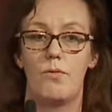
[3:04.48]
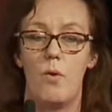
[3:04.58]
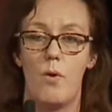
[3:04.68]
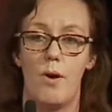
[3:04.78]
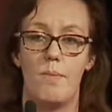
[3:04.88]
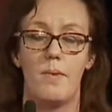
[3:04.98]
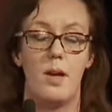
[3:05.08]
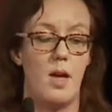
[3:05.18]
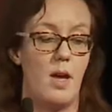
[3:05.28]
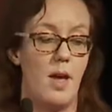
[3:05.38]
forum
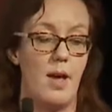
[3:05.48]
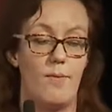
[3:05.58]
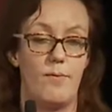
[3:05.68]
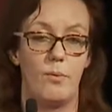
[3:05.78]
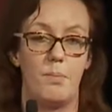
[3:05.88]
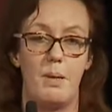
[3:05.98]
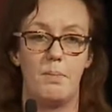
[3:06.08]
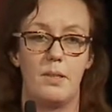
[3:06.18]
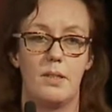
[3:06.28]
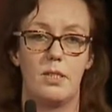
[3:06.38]
uh, for
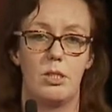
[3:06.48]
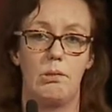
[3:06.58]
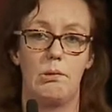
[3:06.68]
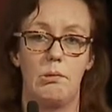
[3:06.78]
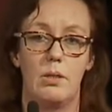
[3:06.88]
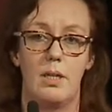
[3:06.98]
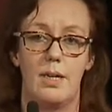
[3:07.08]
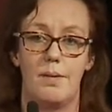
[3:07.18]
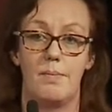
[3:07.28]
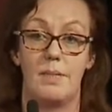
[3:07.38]
people to
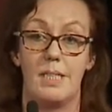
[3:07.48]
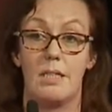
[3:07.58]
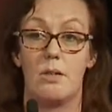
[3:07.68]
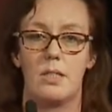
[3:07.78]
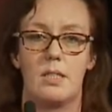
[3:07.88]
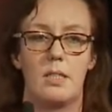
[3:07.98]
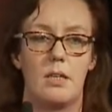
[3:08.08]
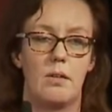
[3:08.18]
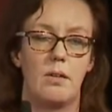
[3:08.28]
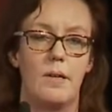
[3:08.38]
um, discuss
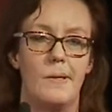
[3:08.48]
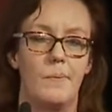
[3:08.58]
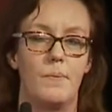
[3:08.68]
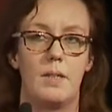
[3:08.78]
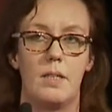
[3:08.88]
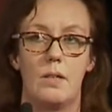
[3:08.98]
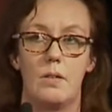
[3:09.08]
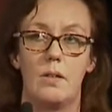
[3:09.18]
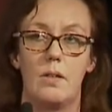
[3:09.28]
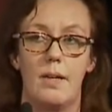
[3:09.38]
their
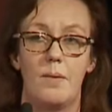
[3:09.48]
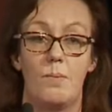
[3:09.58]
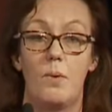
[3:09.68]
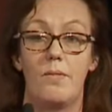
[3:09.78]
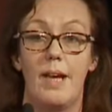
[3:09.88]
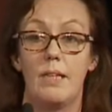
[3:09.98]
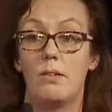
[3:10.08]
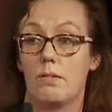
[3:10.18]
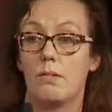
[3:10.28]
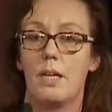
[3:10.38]
their um, what
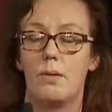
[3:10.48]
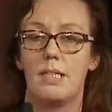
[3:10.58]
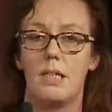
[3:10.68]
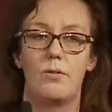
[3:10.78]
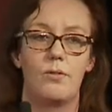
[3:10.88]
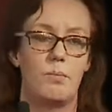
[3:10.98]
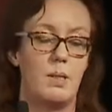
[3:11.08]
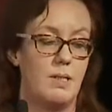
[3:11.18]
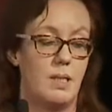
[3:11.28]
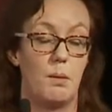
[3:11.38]
value they receive from
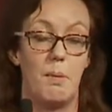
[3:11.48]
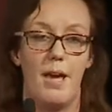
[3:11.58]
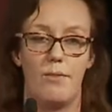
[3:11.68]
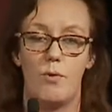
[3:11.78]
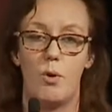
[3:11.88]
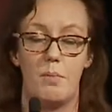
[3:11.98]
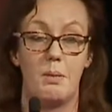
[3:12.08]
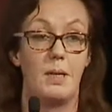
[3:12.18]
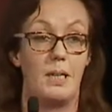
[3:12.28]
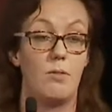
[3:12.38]
using the platform
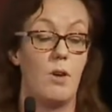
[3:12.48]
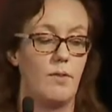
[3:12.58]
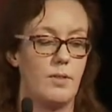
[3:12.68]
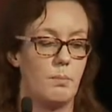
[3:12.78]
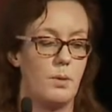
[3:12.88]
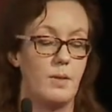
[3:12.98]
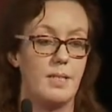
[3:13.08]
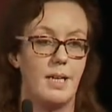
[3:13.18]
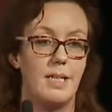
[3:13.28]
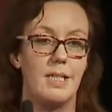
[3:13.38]
and being involved in the
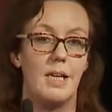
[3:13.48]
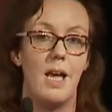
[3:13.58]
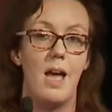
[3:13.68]
process.